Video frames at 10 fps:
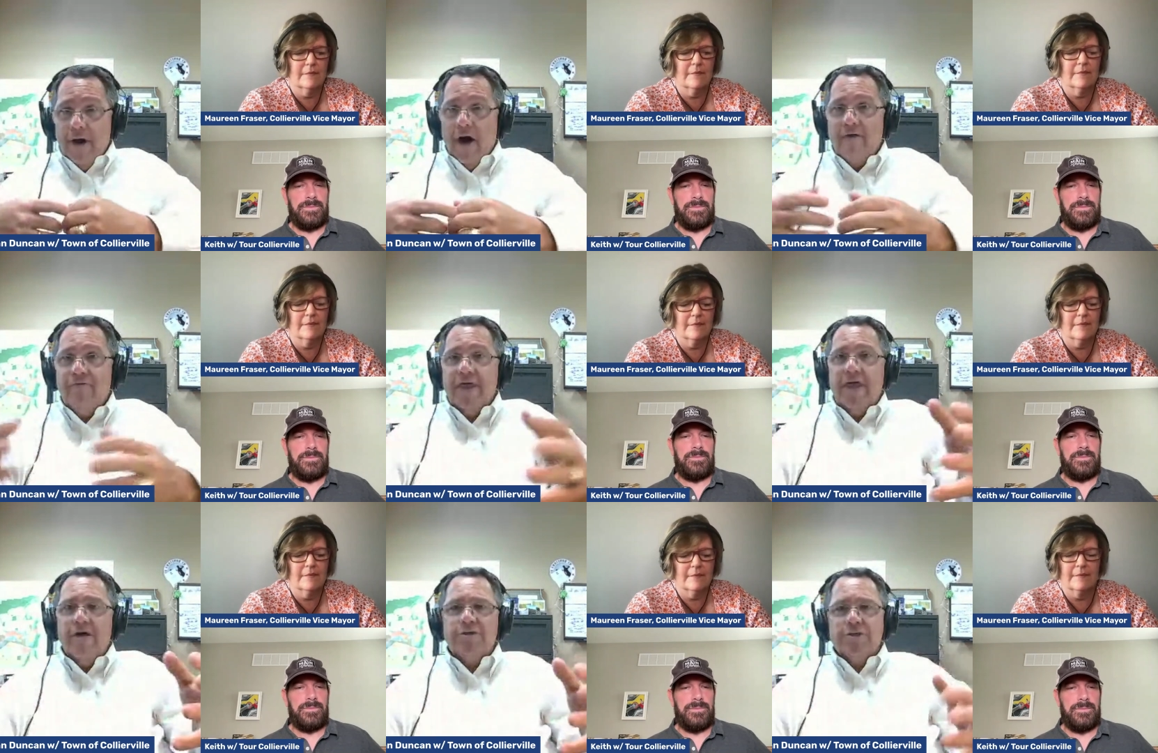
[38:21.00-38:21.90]
Speaker 1: off they
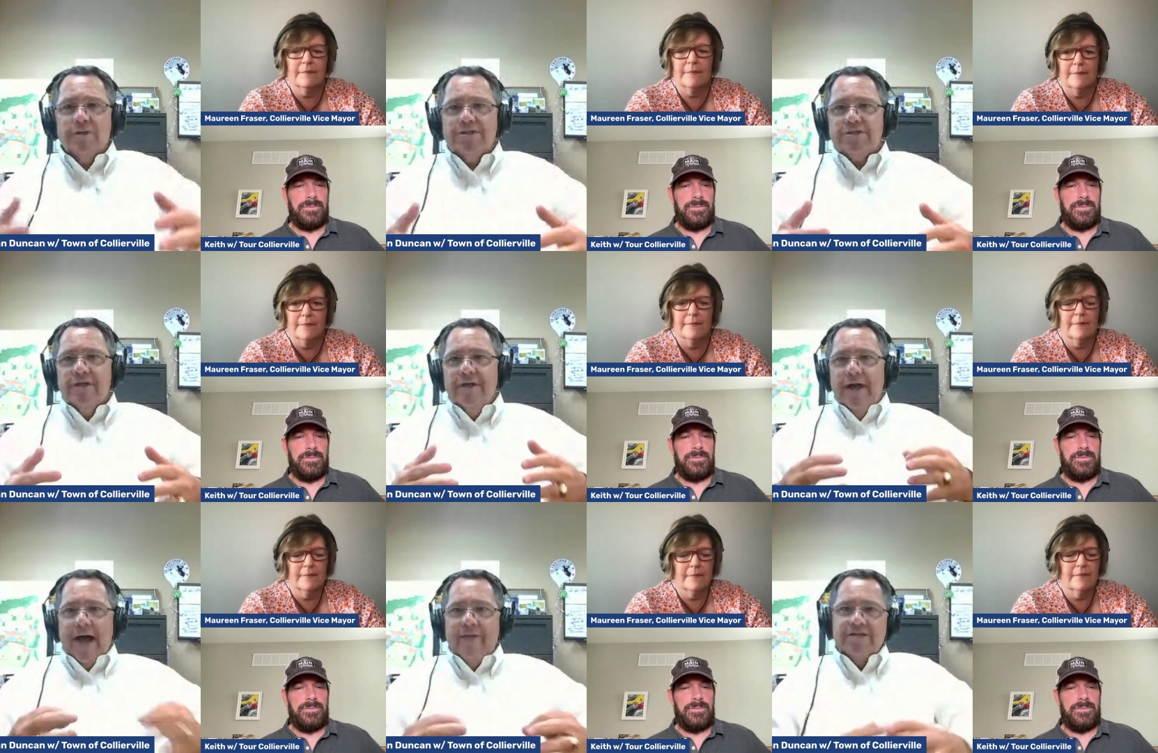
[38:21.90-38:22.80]
go. So it's
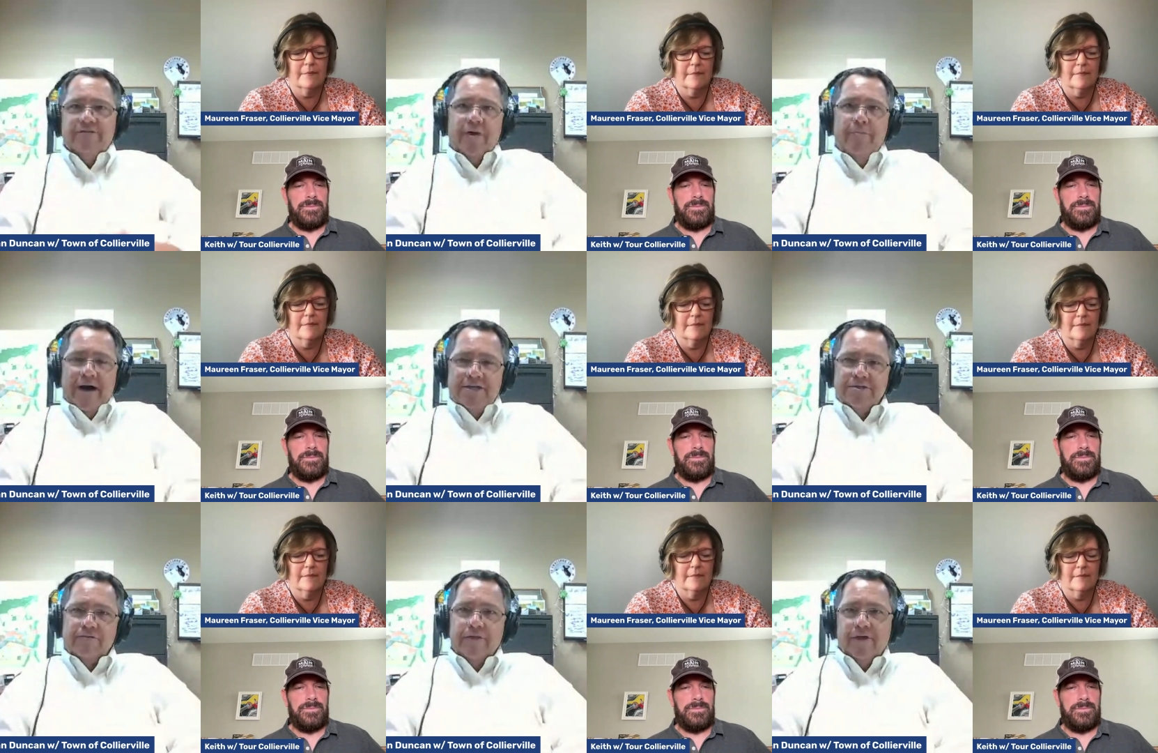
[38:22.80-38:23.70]
I think it's very
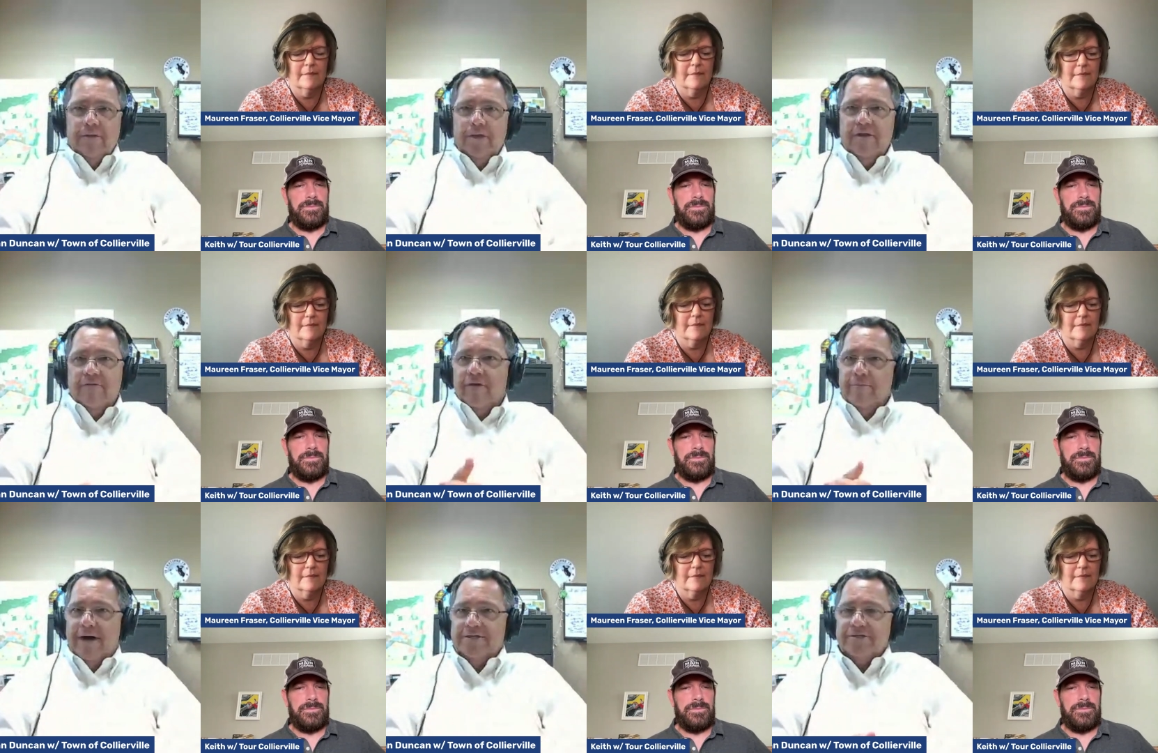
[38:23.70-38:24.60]
positive for the community, very
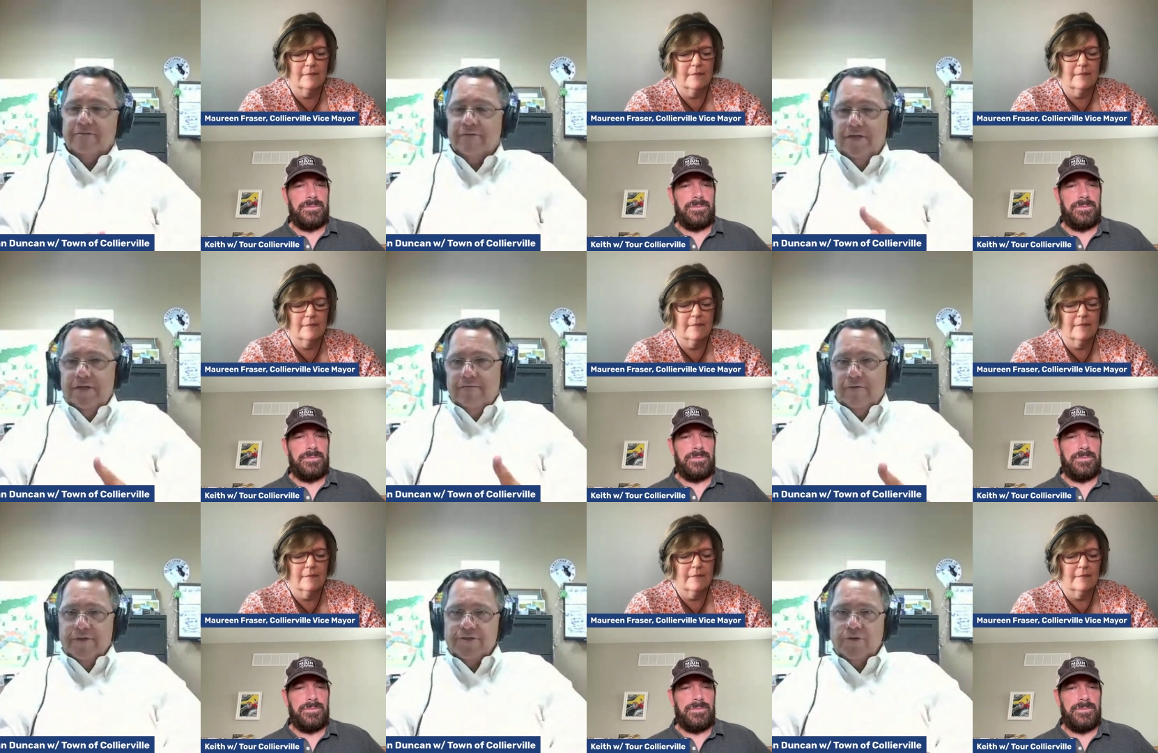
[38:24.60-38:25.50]
positive
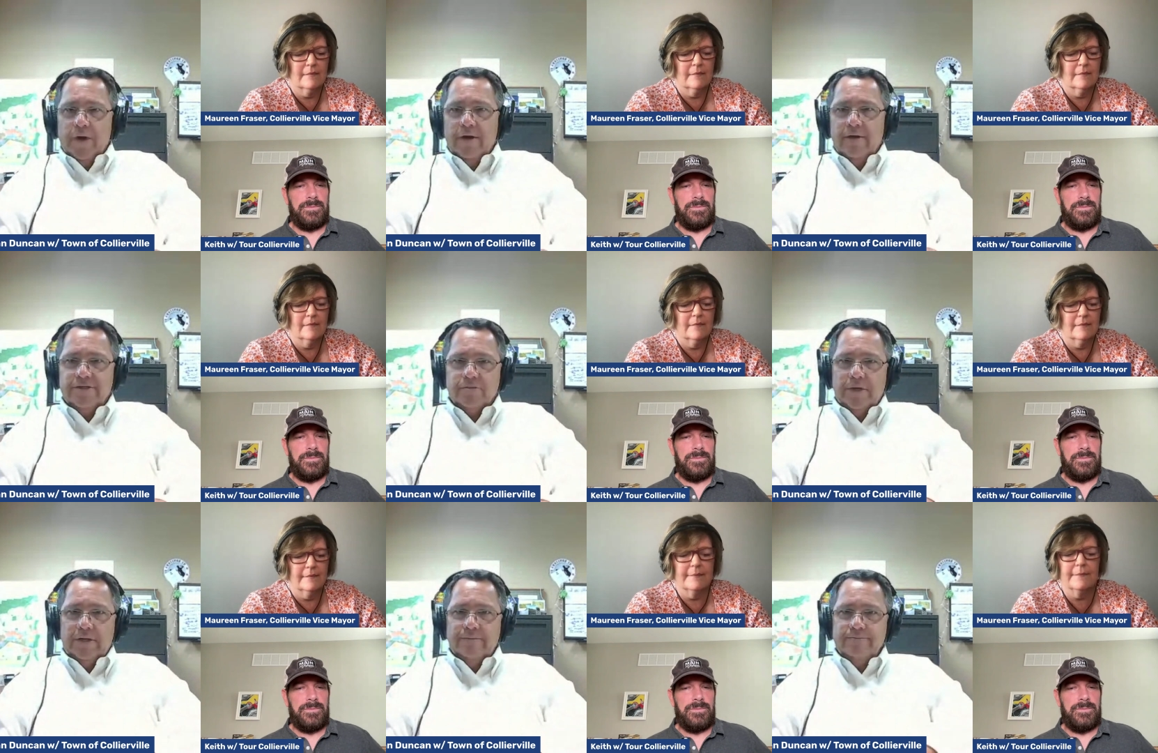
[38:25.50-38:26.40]
for the square as
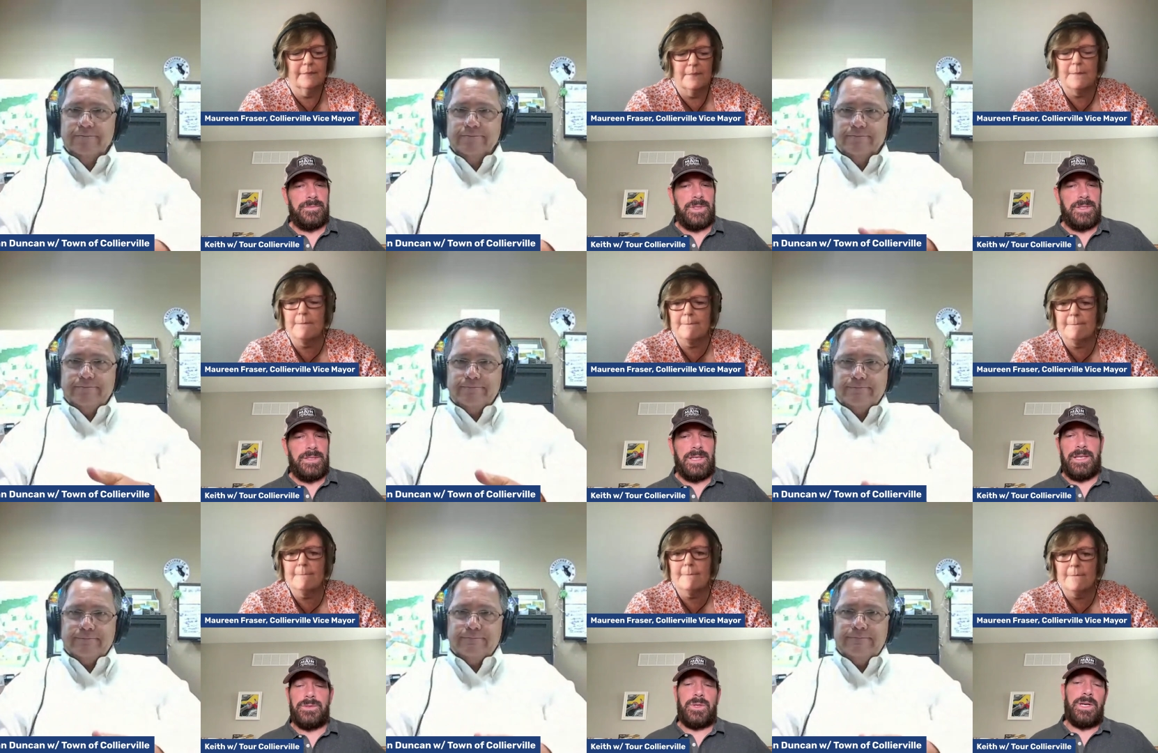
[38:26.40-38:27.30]
well.
Speaker 2: Yeah,
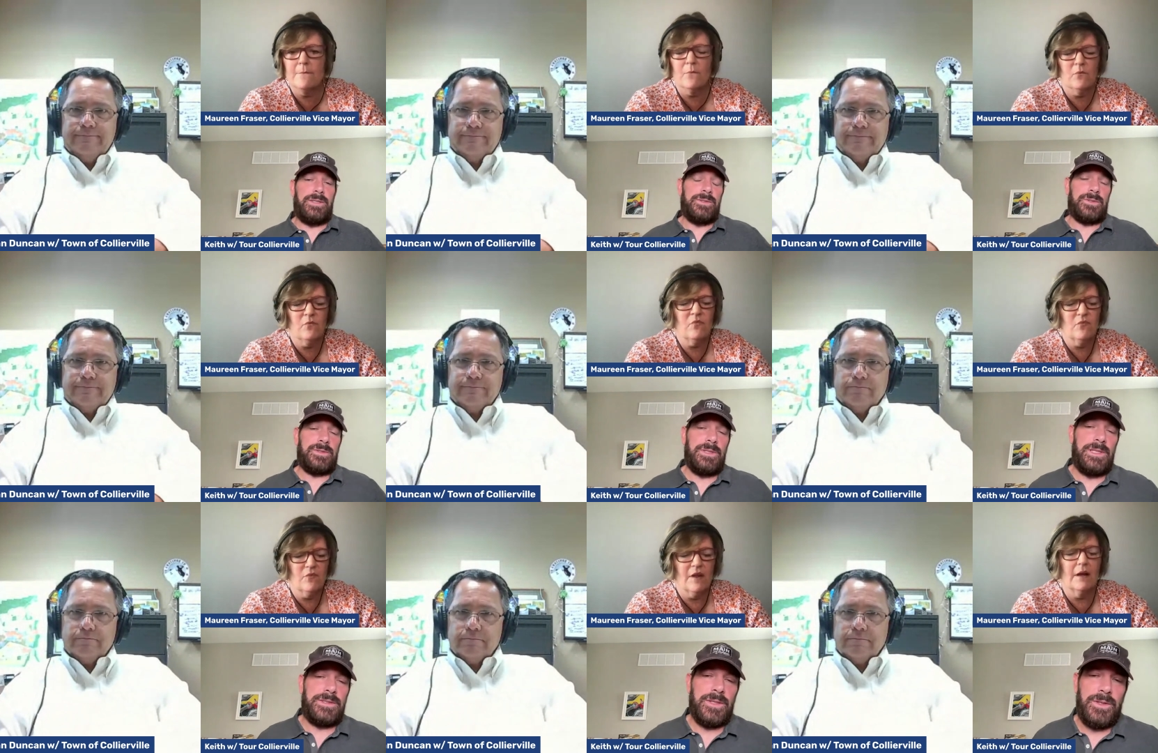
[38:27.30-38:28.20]
that was great news.
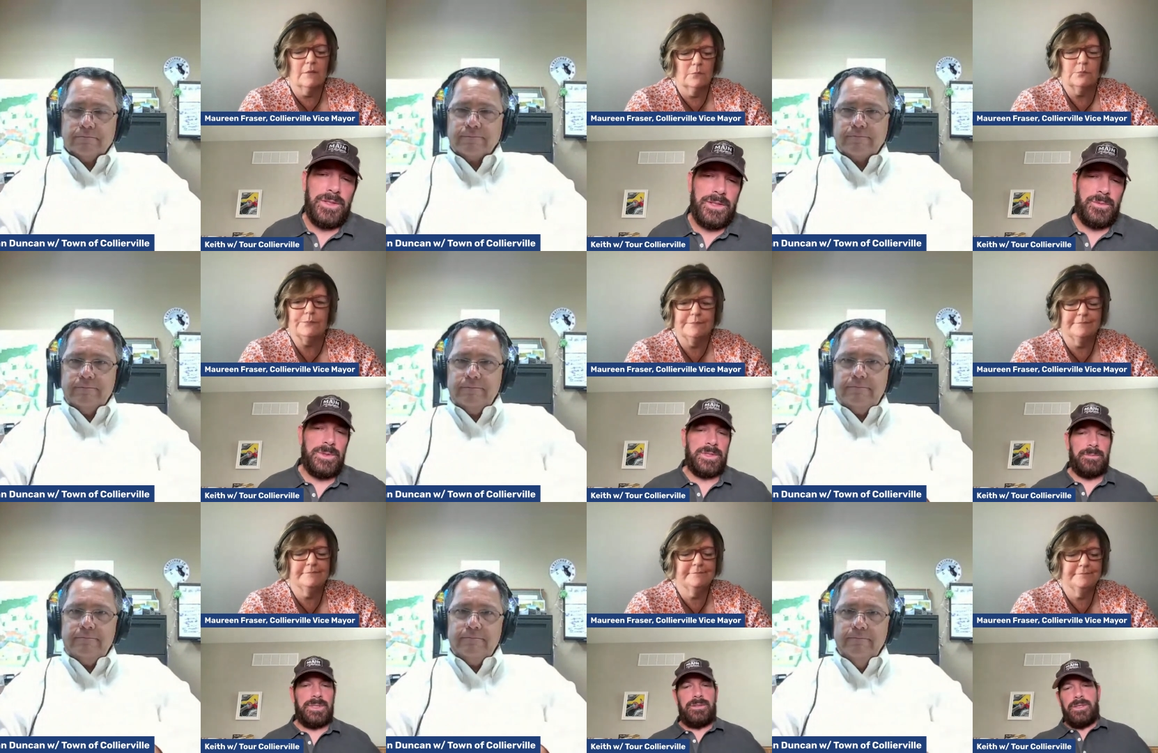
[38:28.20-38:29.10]
And so you know, when mm-hmm.
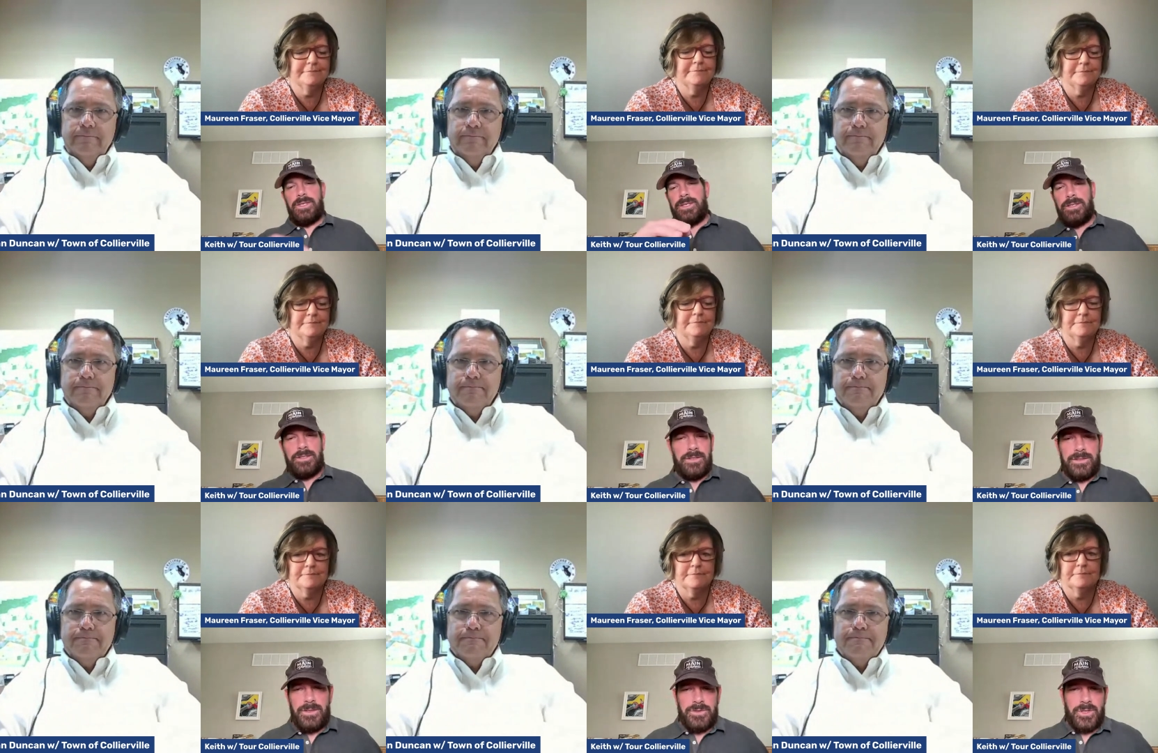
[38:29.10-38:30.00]
something you, you
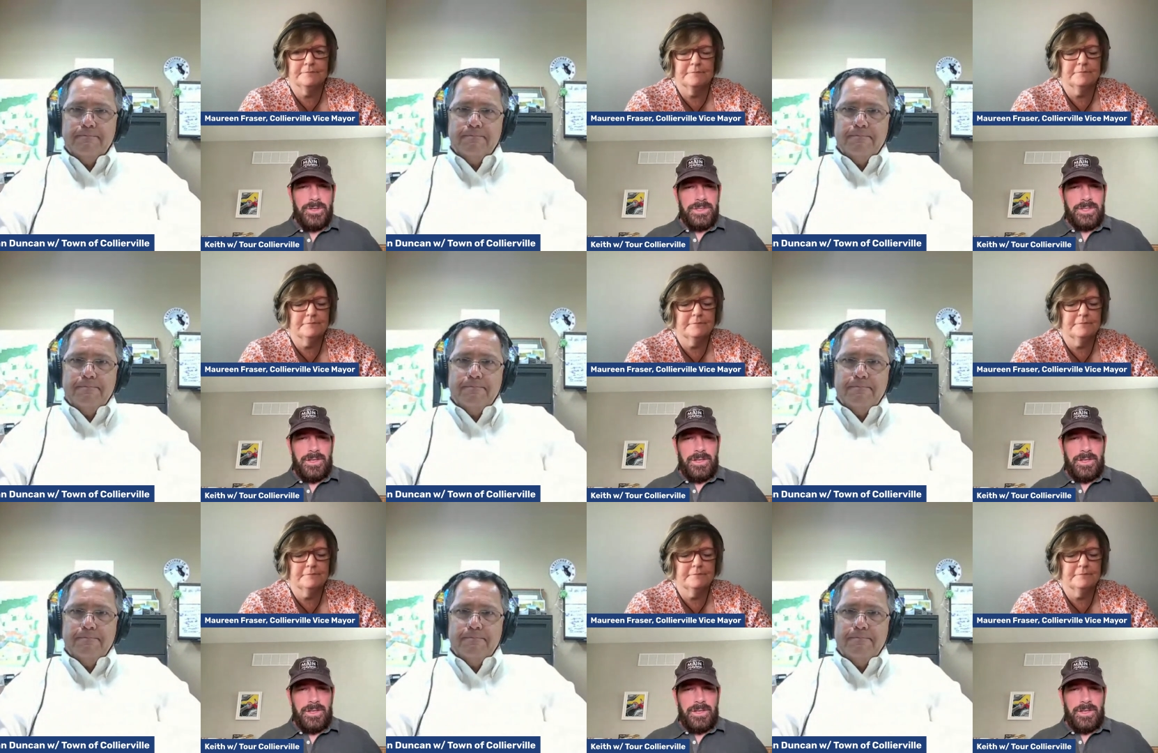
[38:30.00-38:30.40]
see O'Charley's